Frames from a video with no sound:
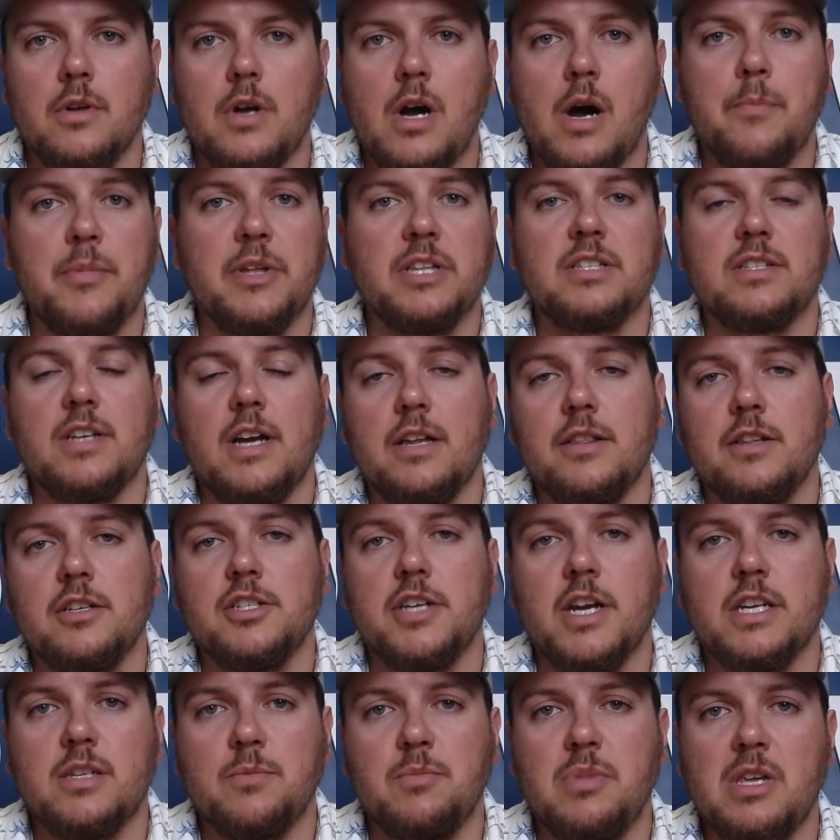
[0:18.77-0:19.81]
Up inside the
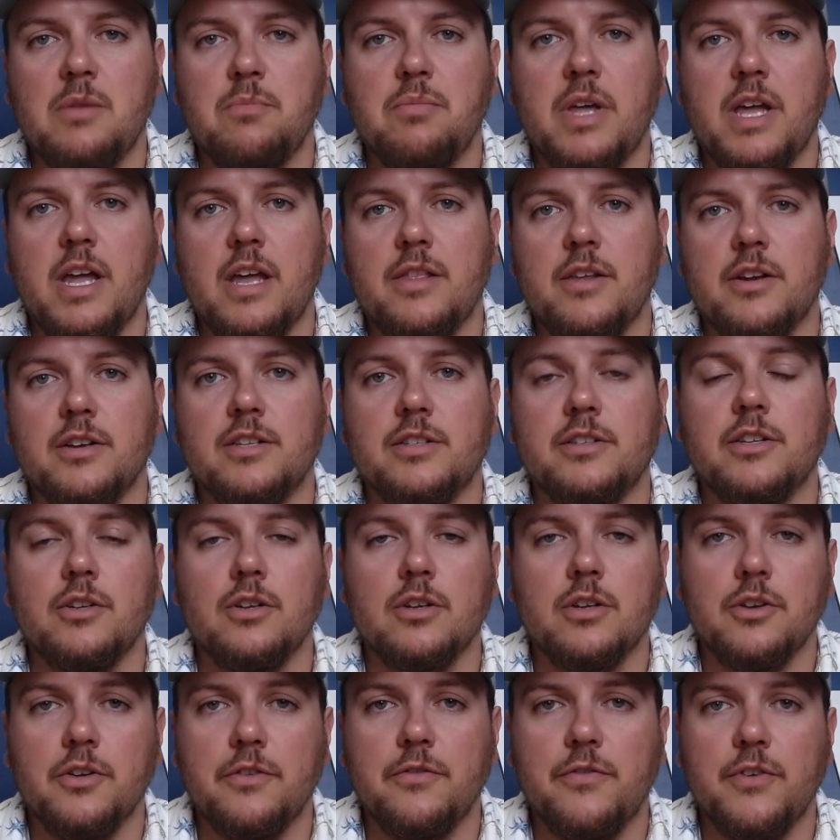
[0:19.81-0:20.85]
Chesapeake Bay, there's still
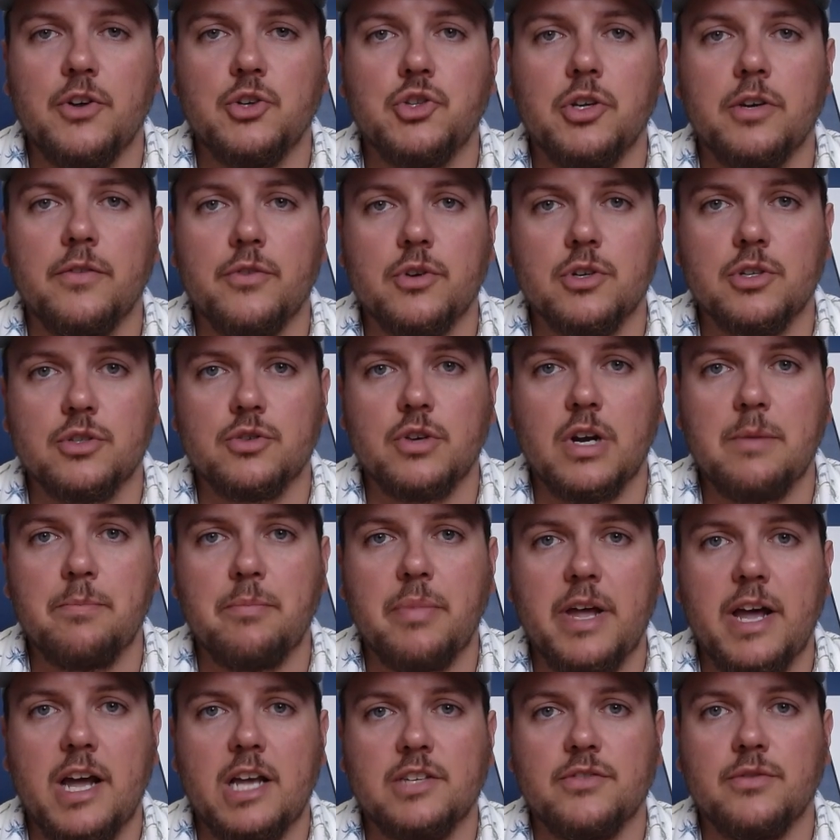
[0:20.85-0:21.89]
good fishing for striped
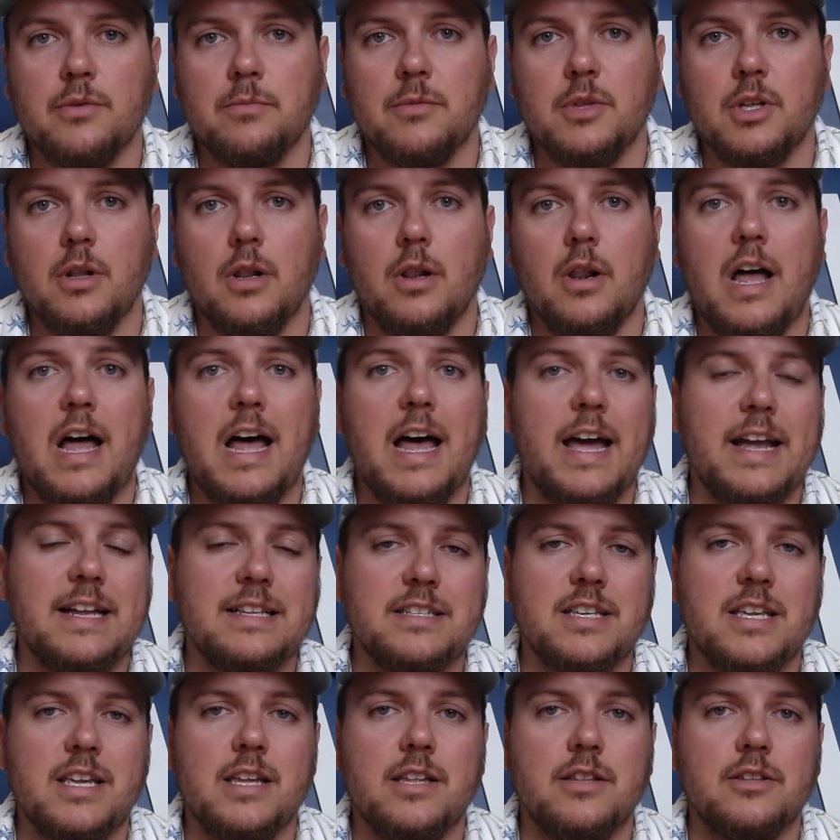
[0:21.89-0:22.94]
bass from the high
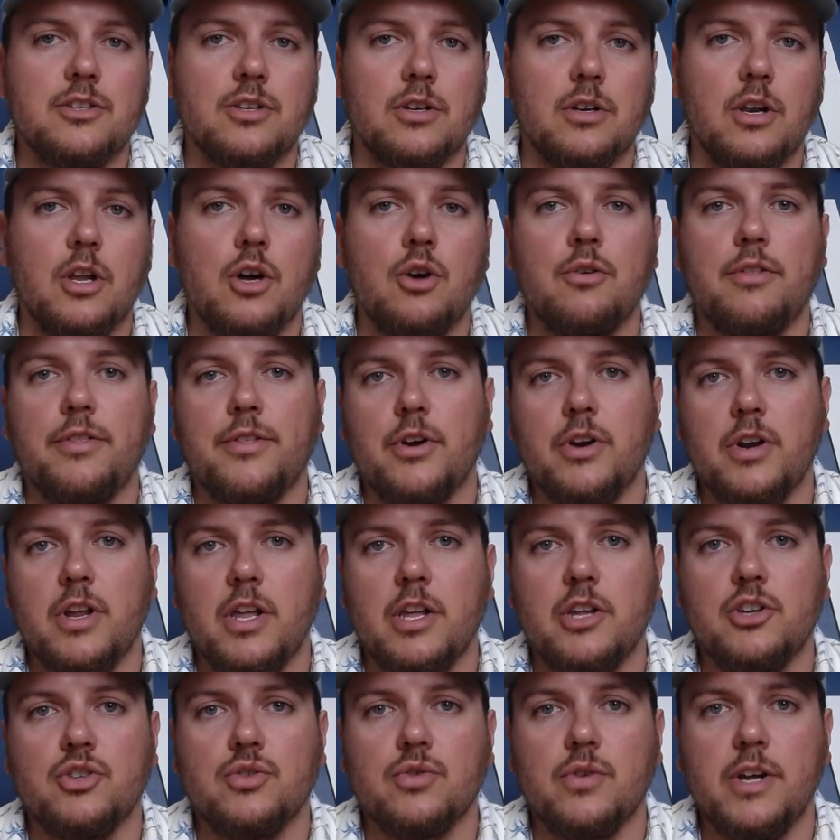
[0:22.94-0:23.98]
teen to low thirty
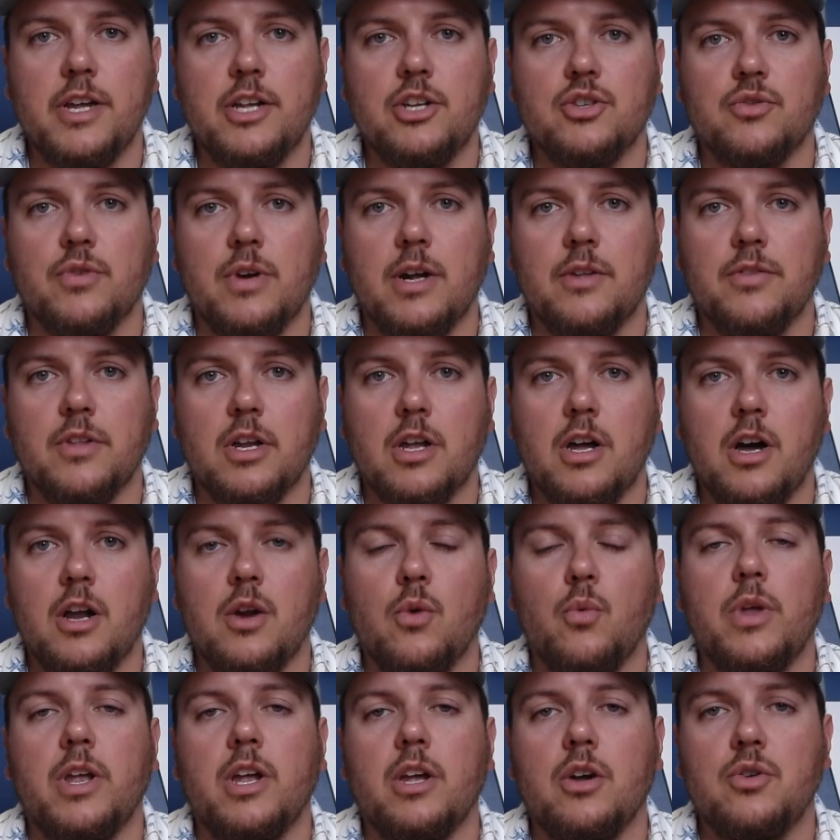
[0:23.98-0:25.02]
inch range around the
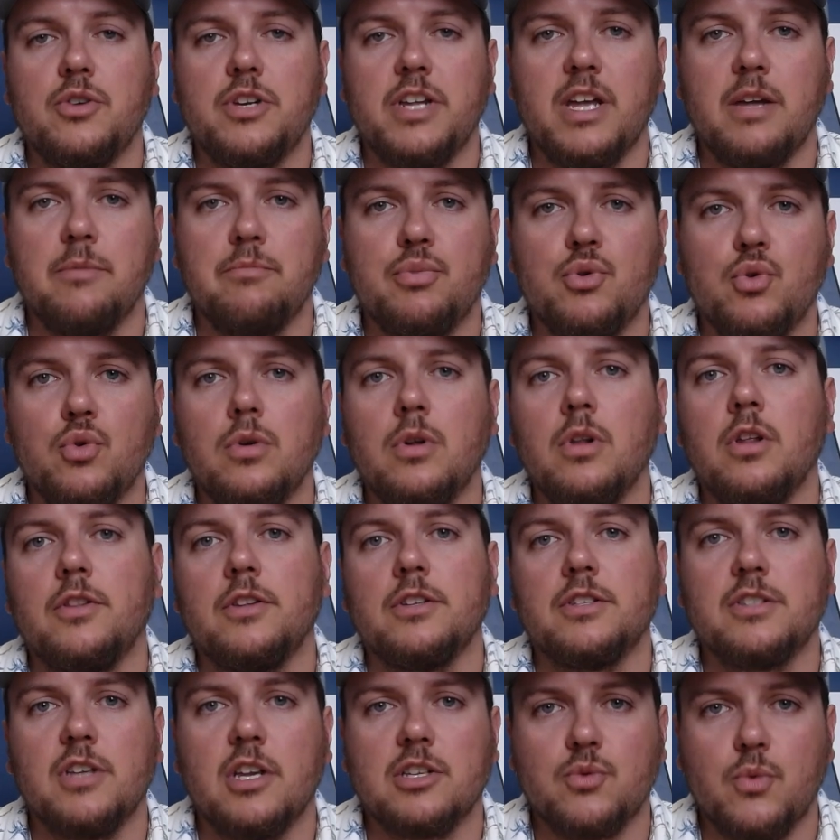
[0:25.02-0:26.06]
Conowingo Dam Pool and the
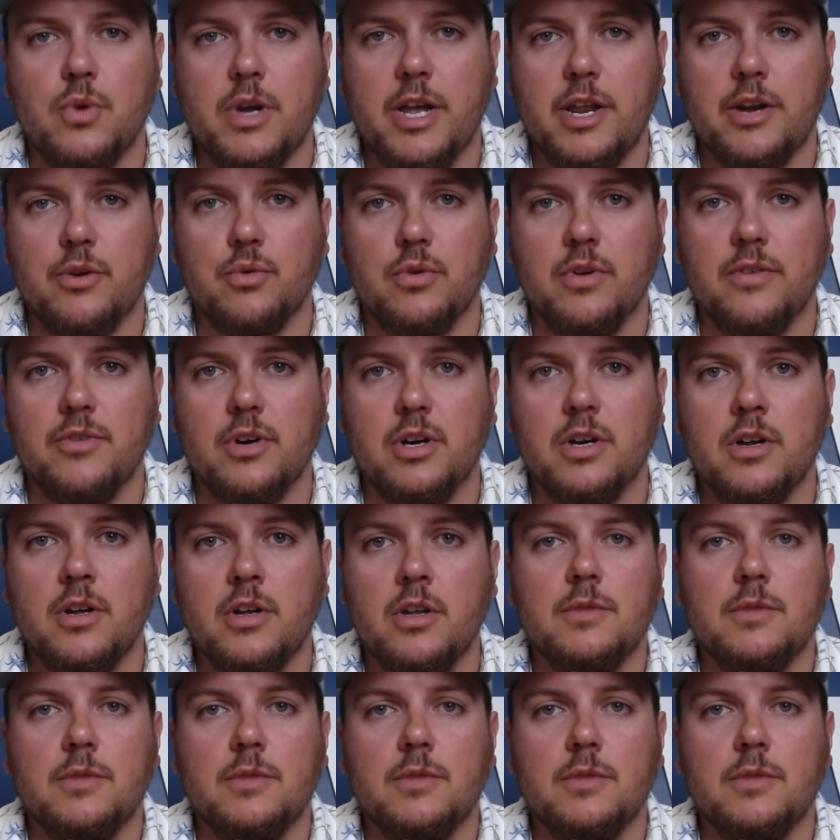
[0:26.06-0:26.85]
Susquehanna River.